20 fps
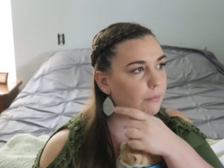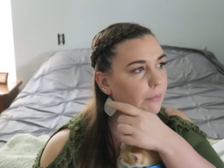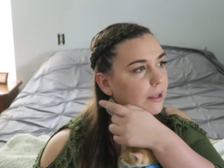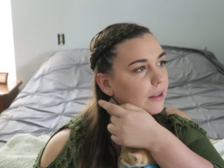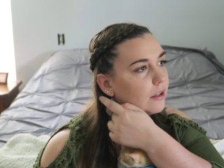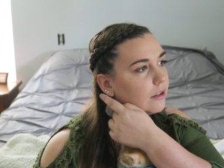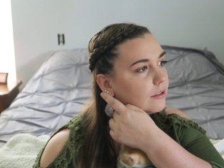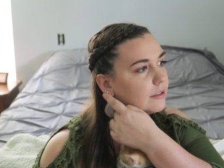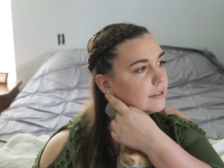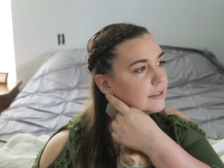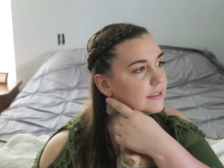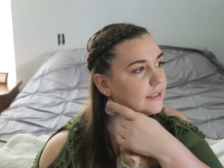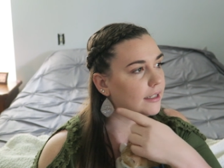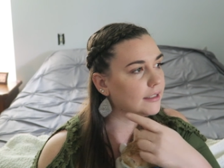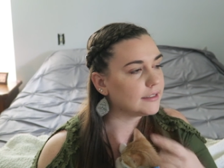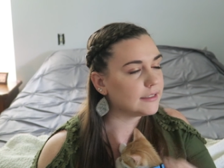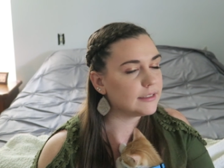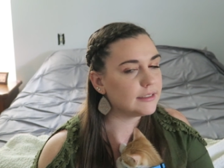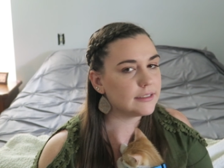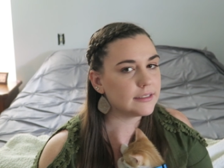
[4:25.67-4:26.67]
my little
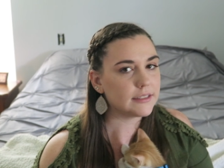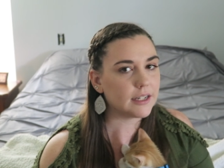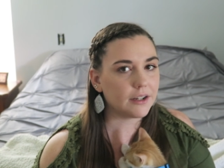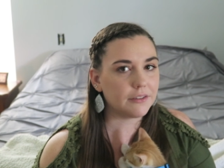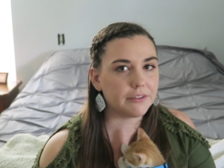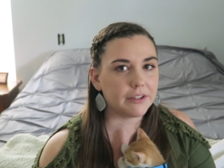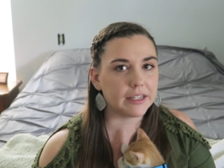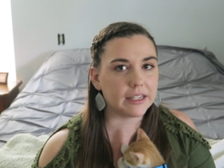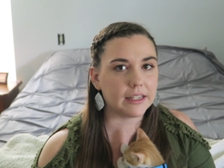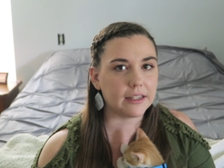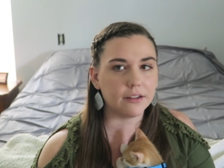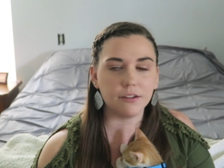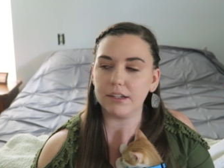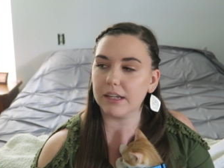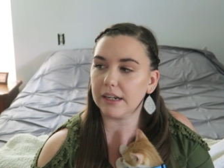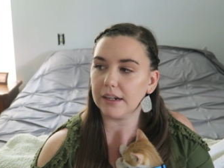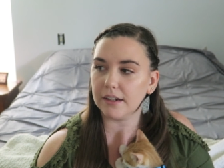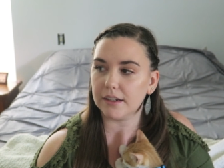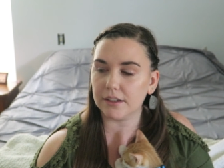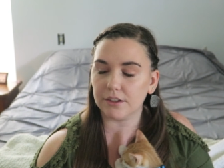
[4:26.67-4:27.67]
studs and stuff. Like he'll
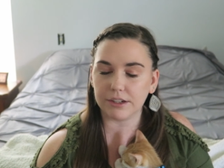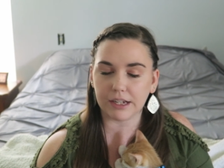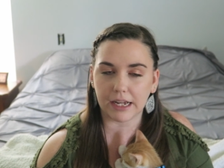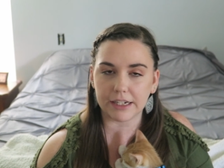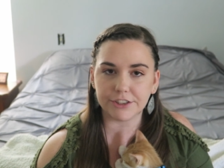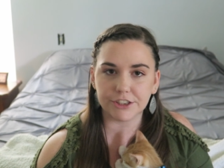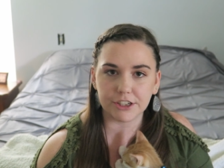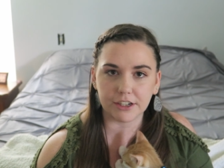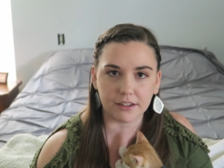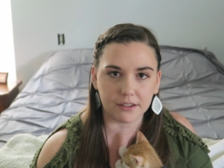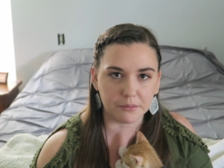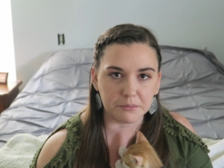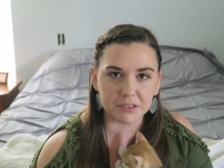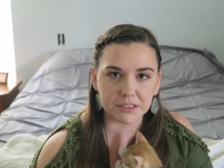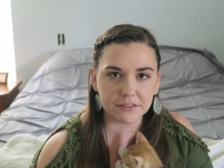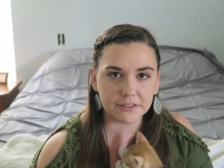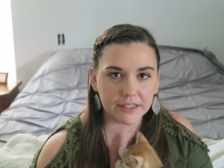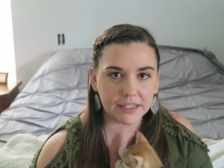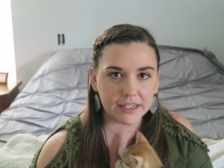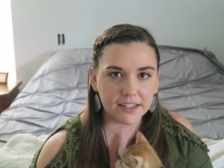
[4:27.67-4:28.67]
get, he'll catch a
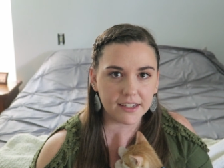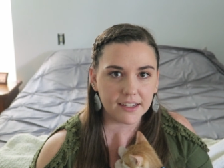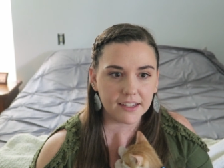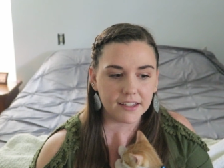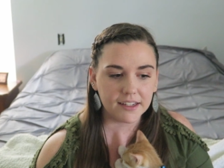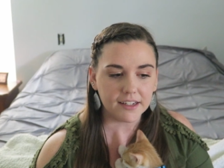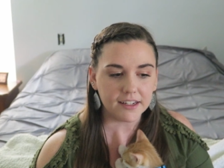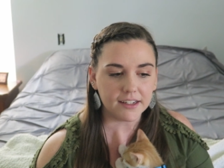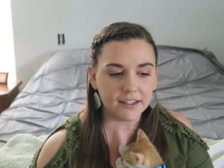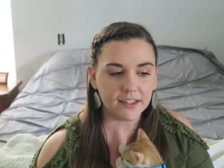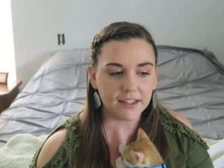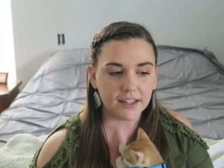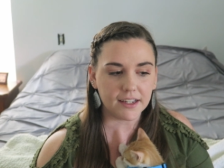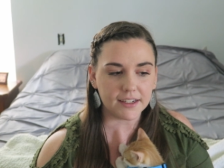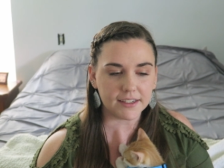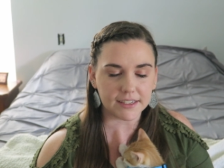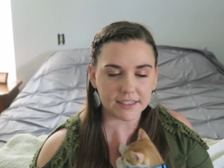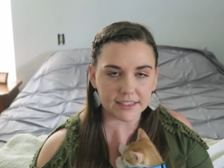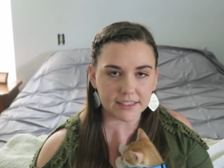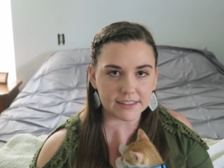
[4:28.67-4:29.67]
glimpse of it
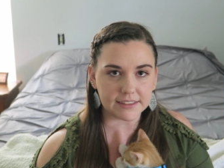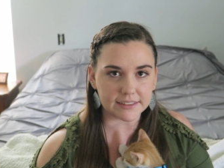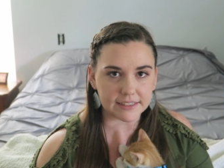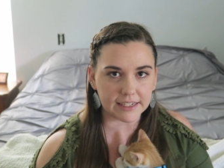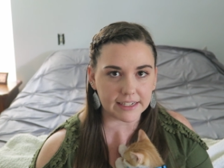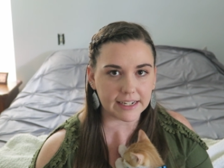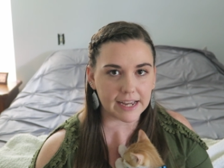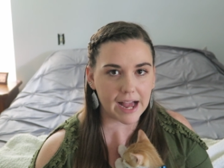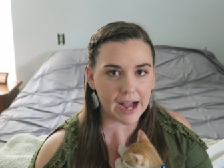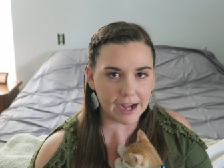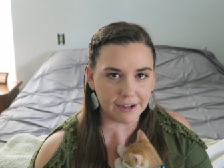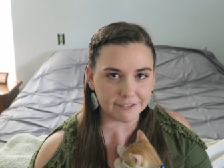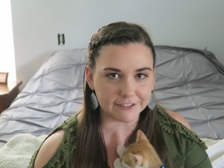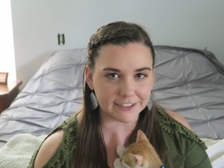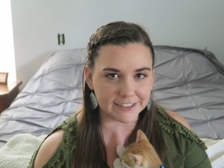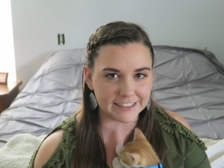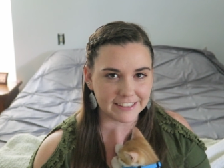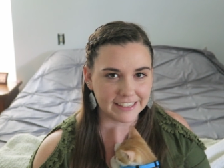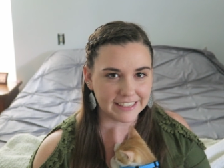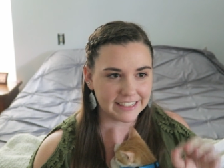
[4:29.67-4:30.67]
and he is like
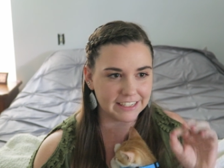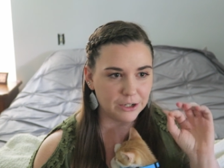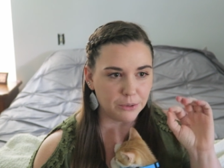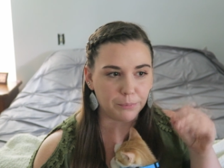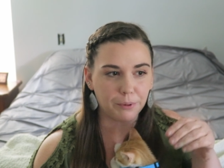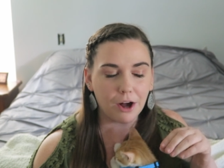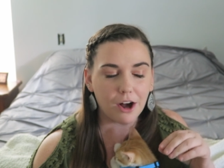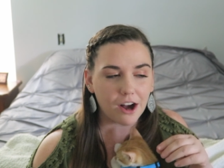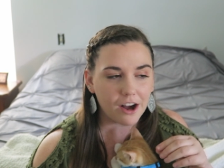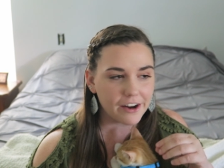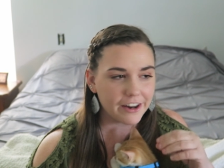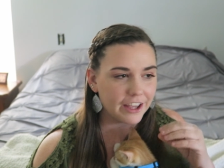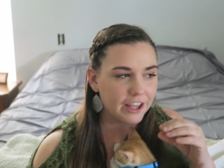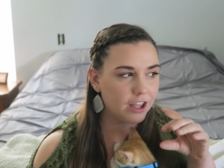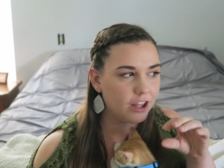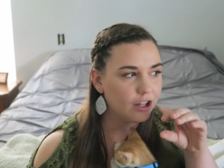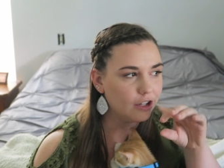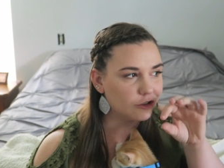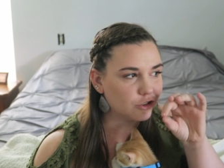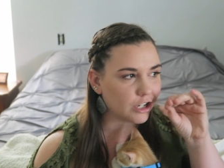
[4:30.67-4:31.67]
after it. Like he'll paw at
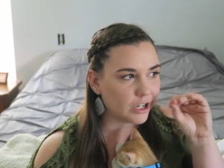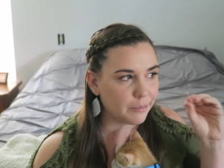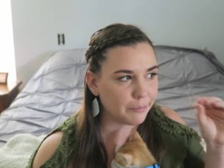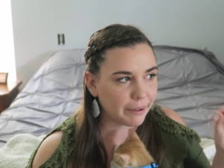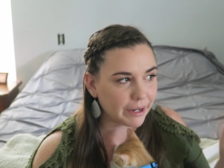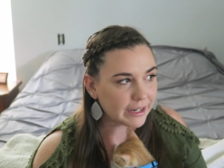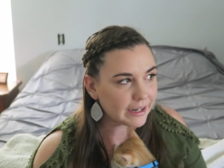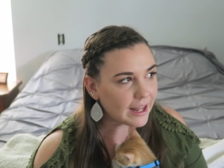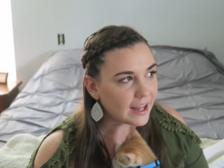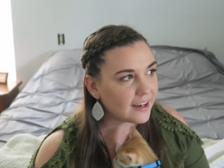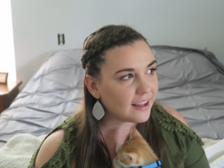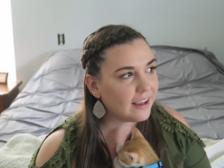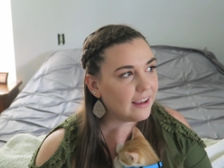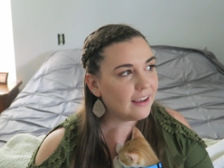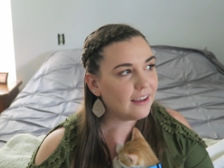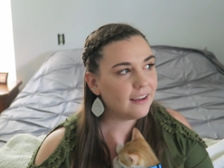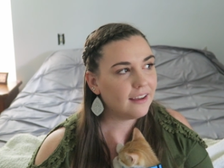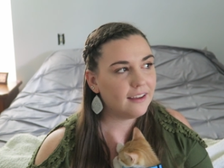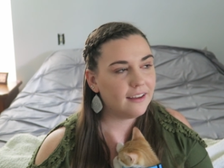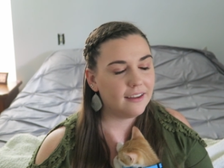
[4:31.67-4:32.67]
it, he'll try to bite at
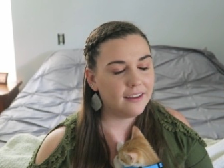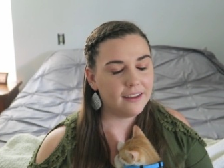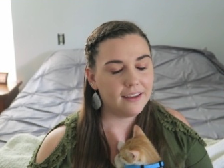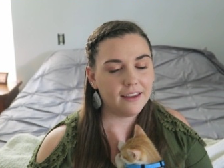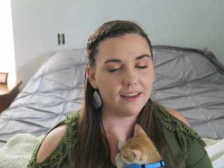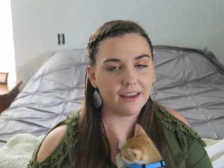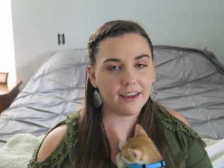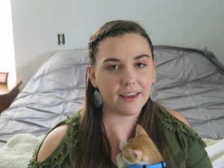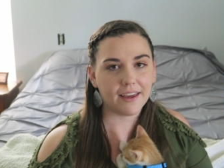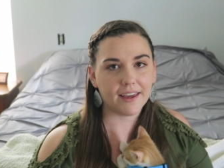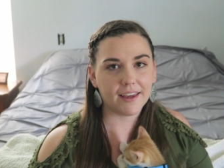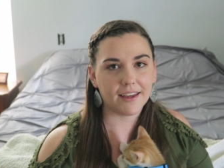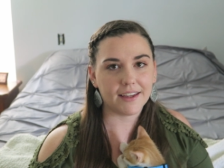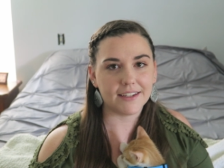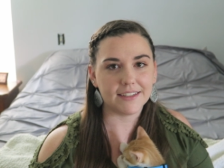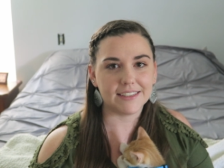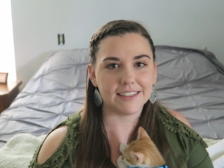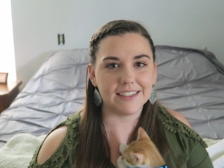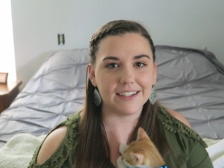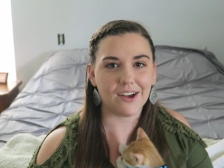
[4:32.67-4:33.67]
it.
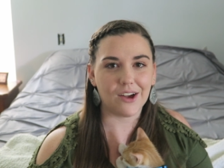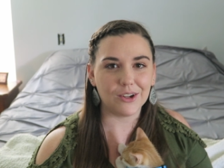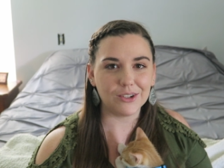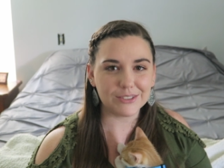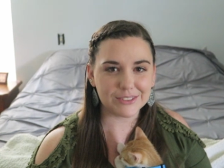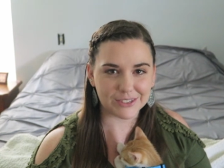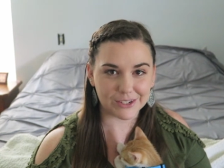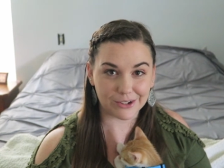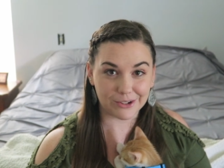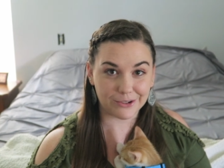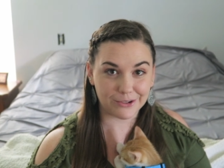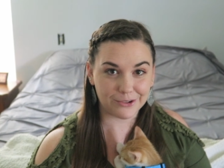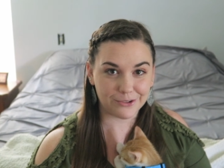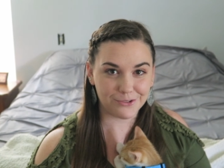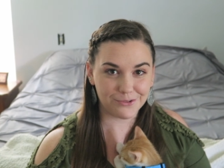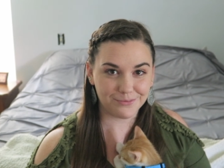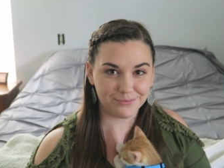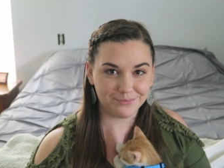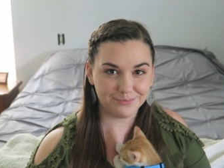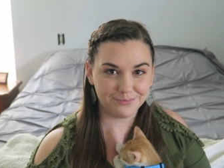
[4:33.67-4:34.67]
And he
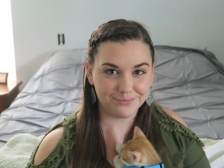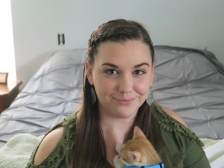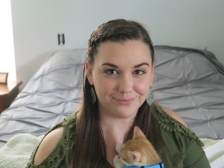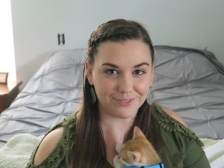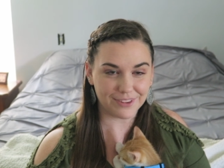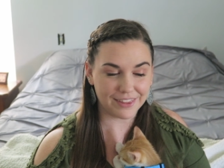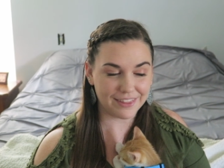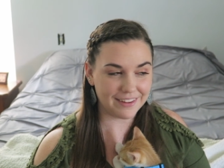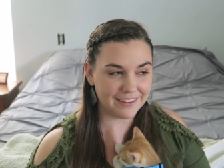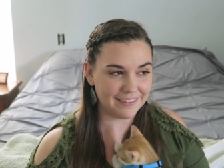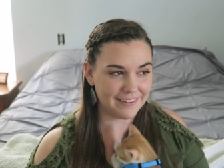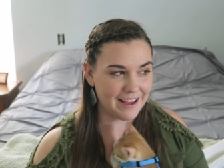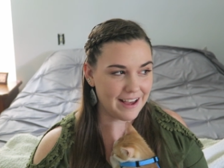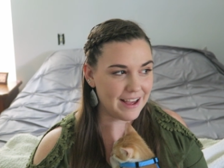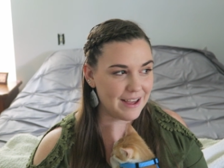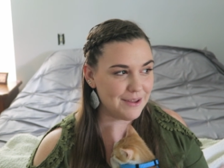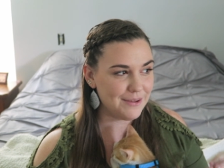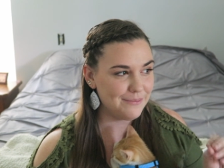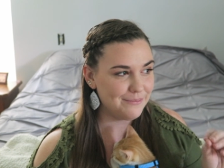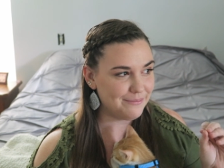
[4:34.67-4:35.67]
also, the thing
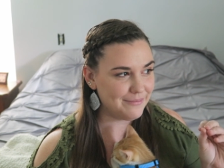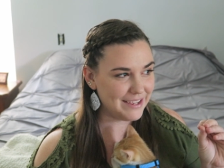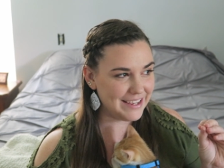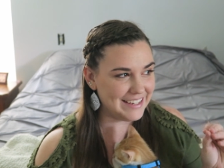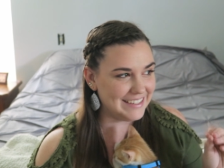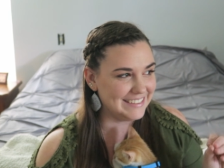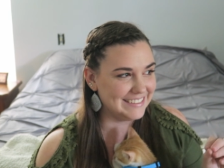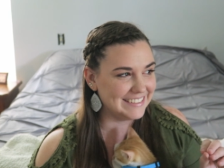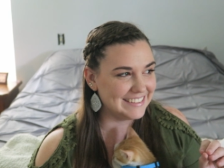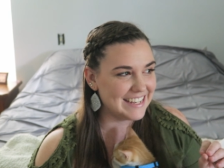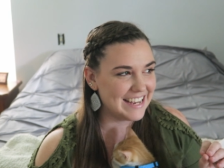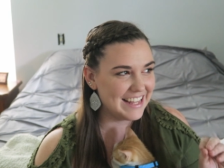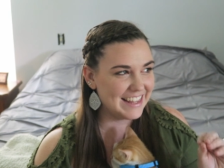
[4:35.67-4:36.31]
that is